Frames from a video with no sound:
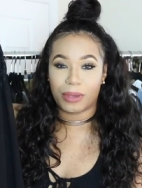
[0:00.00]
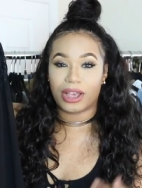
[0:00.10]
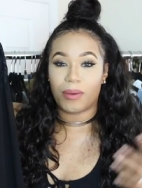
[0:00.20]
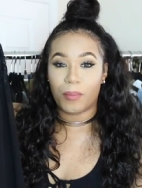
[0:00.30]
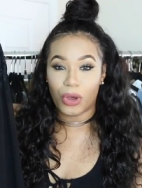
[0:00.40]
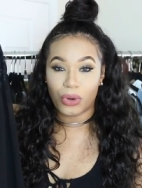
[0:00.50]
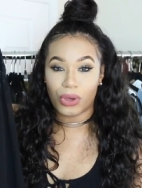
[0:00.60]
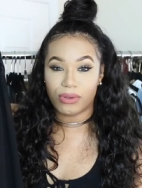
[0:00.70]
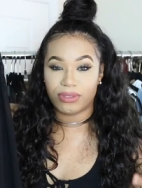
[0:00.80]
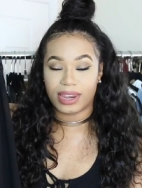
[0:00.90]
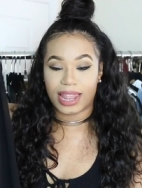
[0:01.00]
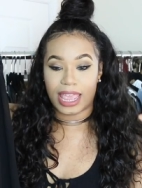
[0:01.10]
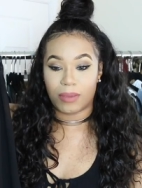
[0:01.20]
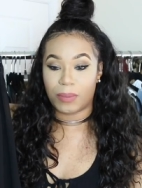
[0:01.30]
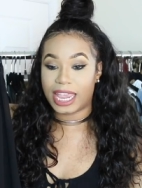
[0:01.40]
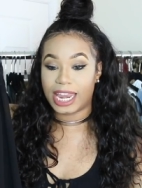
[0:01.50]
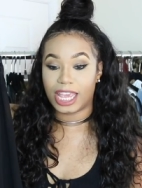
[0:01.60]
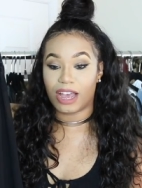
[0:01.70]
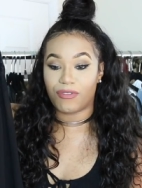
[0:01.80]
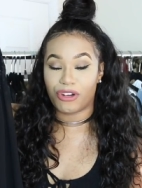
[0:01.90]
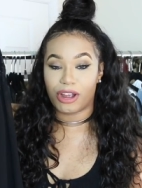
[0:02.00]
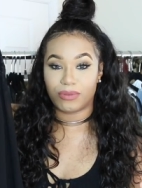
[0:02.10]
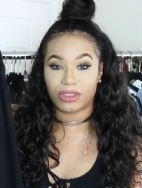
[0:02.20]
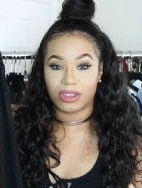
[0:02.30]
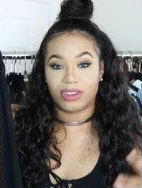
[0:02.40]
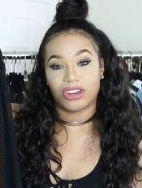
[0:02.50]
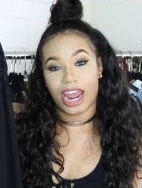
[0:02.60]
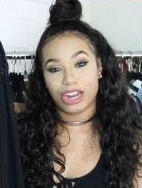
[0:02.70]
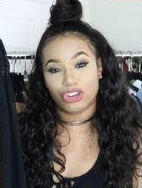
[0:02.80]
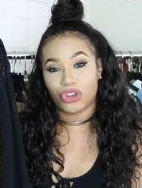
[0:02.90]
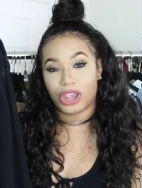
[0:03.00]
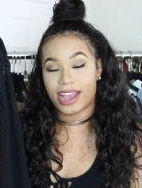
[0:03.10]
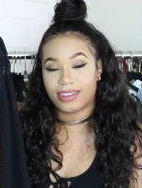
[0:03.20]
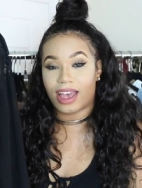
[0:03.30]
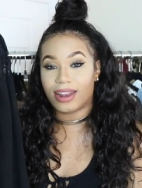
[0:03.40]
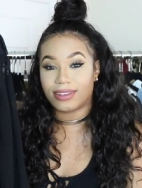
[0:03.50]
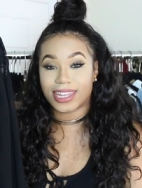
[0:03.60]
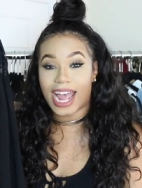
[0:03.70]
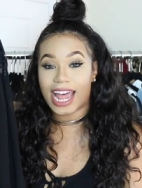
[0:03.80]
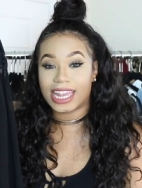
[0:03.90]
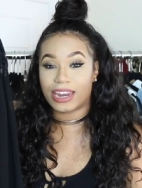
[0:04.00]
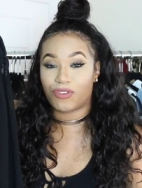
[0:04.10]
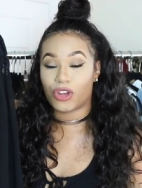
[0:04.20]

kimonos and like bikini cover-ups to try to show you guys how to style it if